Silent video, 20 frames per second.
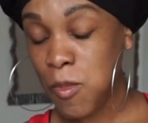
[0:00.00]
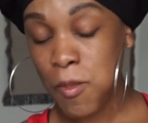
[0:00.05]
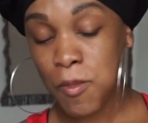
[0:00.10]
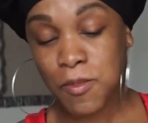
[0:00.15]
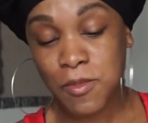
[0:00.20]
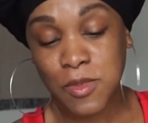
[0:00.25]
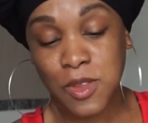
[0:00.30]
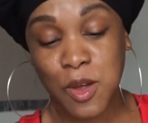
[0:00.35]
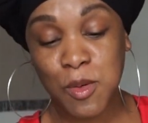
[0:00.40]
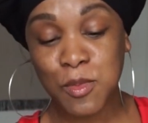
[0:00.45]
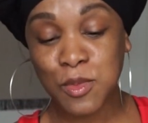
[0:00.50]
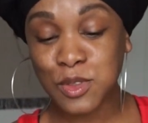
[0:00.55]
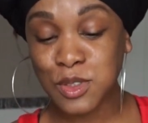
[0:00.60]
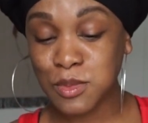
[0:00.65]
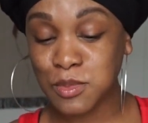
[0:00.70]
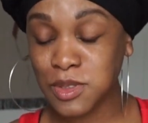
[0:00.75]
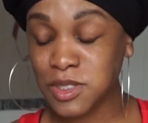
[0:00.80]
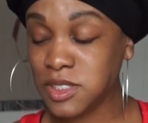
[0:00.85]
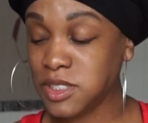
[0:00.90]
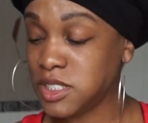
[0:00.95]
no more to
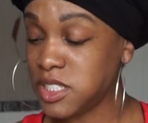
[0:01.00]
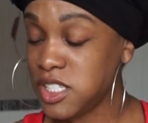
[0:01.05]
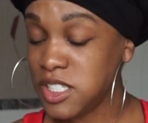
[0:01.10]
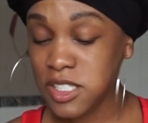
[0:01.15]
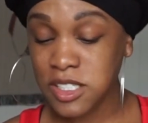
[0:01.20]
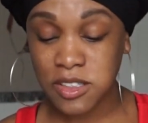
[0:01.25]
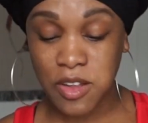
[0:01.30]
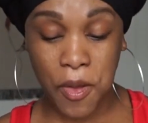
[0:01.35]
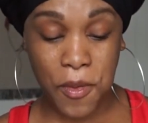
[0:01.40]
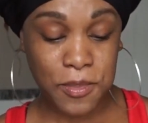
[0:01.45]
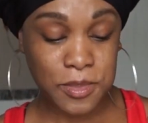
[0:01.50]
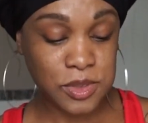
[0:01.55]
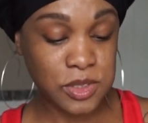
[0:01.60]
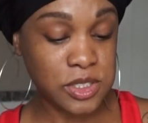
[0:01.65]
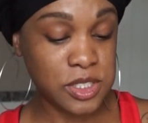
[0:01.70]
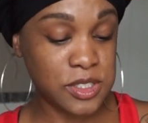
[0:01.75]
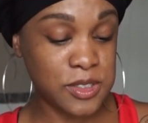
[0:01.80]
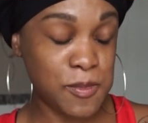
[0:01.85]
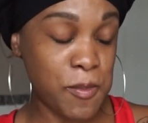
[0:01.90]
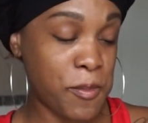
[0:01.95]
be seen. Like,
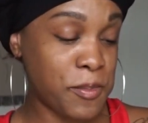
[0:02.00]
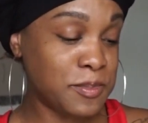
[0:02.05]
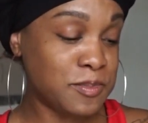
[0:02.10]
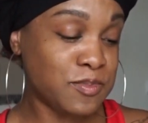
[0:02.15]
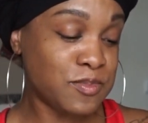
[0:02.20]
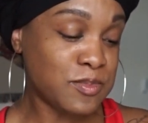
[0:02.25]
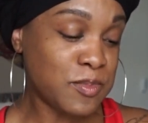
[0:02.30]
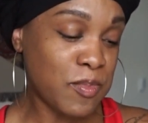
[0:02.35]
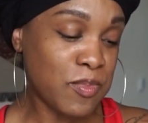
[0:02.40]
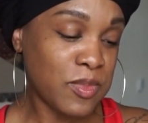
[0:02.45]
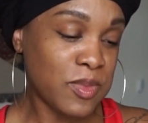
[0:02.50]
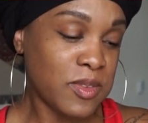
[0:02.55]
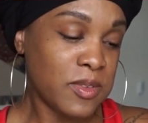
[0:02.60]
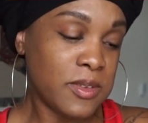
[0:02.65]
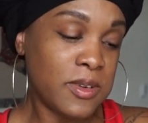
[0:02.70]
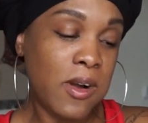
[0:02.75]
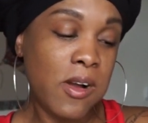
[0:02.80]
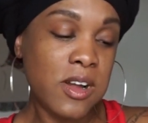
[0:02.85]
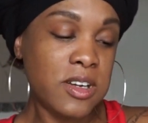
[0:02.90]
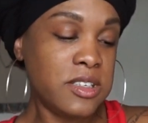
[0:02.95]
because
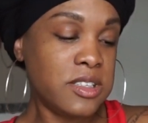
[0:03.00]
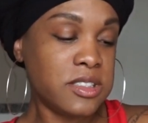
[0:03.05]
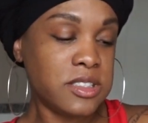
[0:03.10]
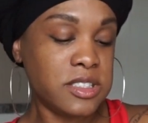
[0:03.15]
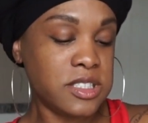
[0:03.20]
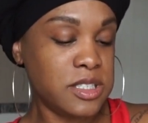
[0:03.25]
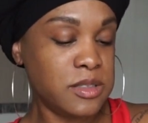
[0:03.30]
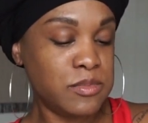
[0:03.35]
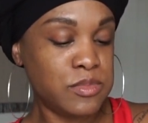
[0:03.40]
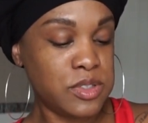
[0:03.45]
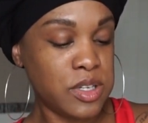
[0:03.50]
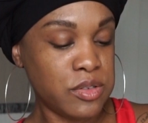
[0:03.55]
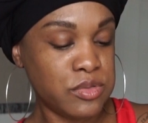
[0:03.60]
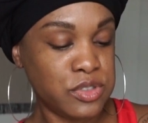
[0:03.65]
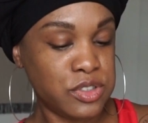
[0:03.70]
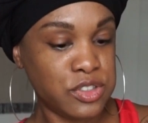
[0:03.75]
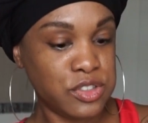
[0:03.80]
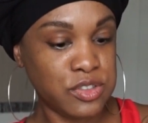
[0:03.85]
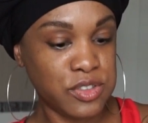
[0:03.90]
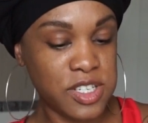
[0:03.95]
he just seemed so
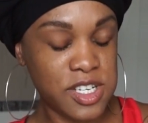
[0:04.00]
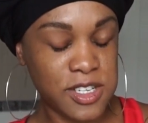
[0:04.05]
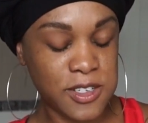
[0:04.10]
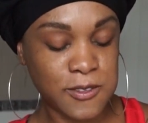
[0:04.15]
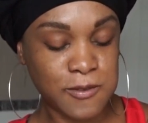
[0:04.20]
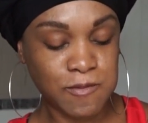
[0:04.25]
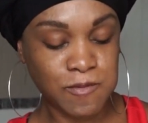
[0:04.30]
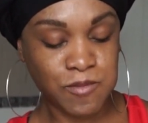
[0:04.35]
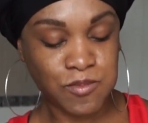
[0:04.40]
strict.